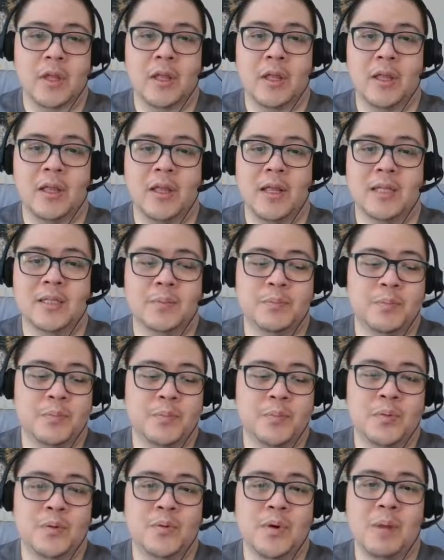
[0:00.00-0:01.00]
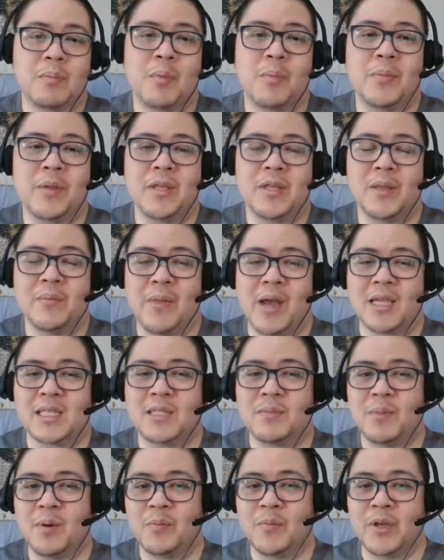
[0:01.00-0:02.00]
That's probably the
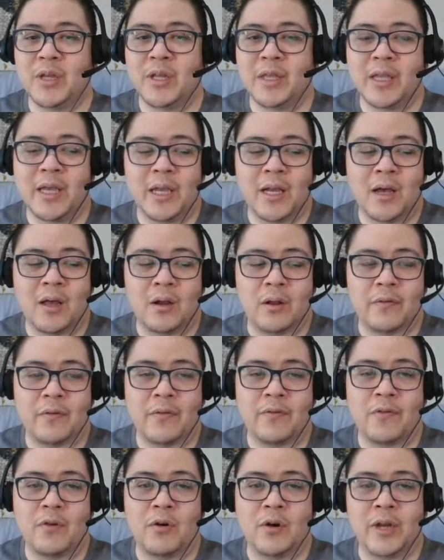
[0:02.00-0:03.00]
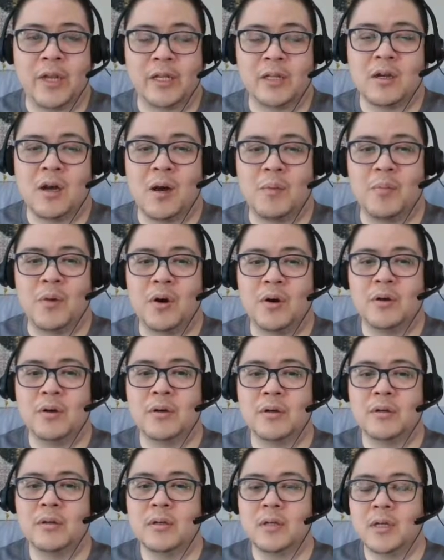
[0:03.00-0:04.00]
maximum you can get out of a 4-hit combo.
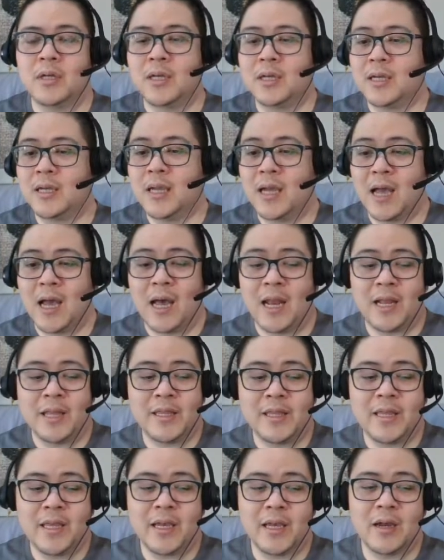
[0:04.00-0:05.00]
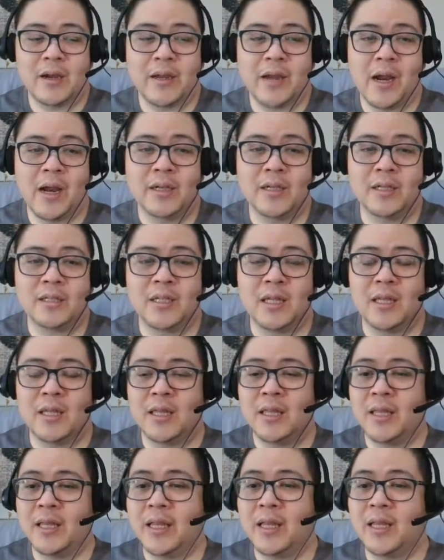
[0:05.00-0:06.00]
And I think our character is a
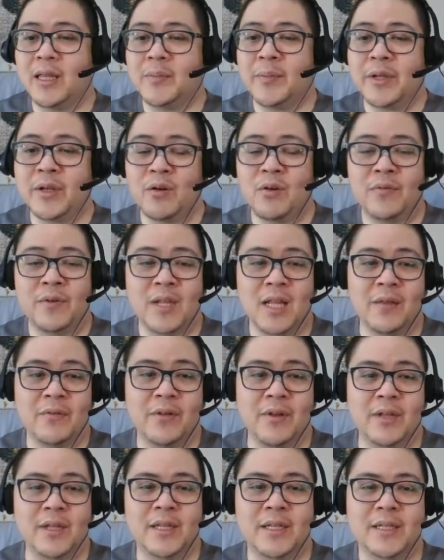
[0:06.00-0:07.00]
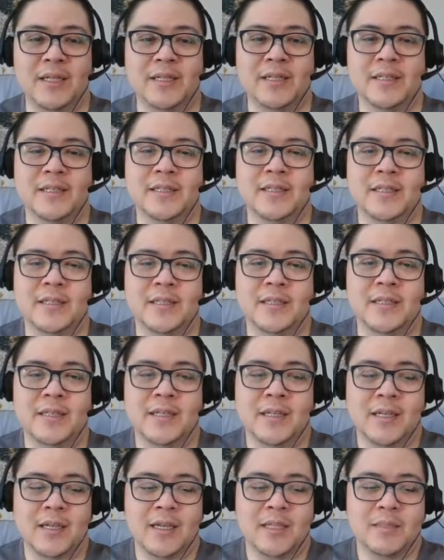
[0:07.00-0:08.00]
little bit over-leveled.
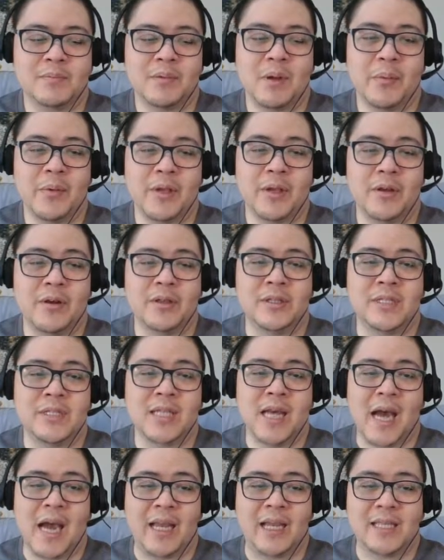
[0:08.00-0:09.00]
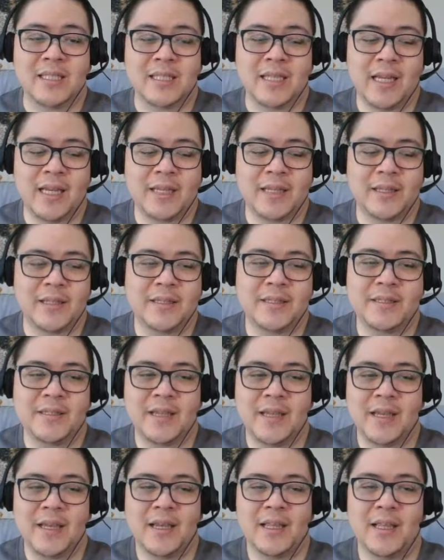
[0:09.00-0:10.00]
It's probably a good sign, isn't it?
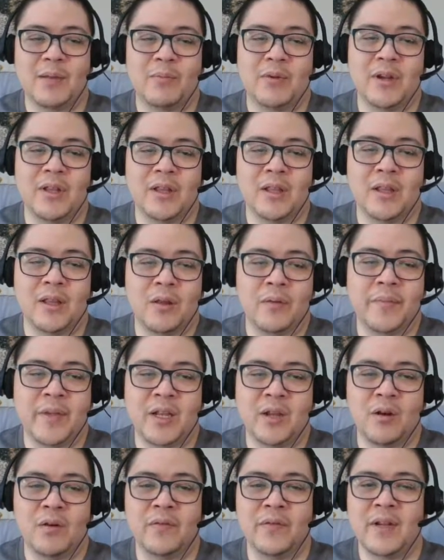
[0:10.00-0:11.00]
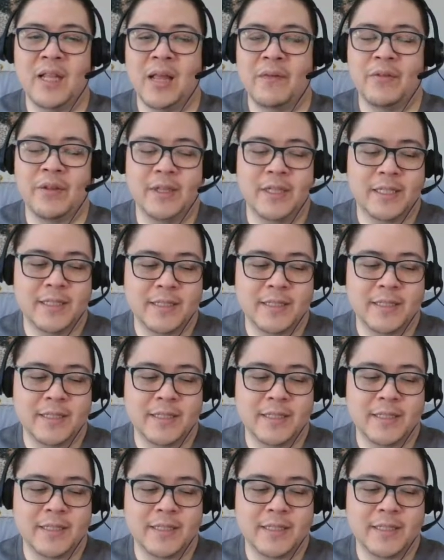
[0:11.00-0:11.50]
That we're a little bit over-leveled.